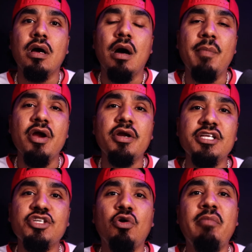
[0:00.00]

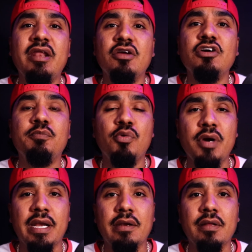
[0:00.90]
American Cholo made a good
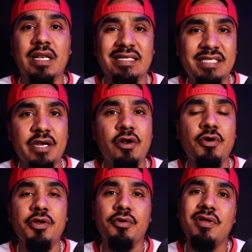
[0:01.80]
point, and I said it
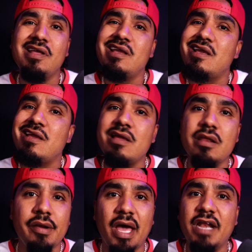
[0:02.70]
earlier.
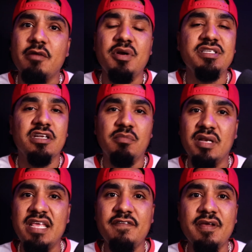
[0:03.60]
Not everybody's going to
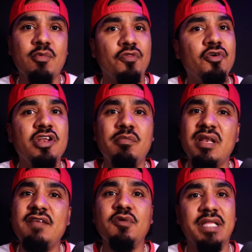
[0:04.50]
believe him, or they're going to
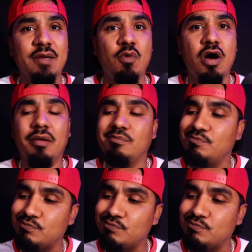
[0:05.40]
believe what they want.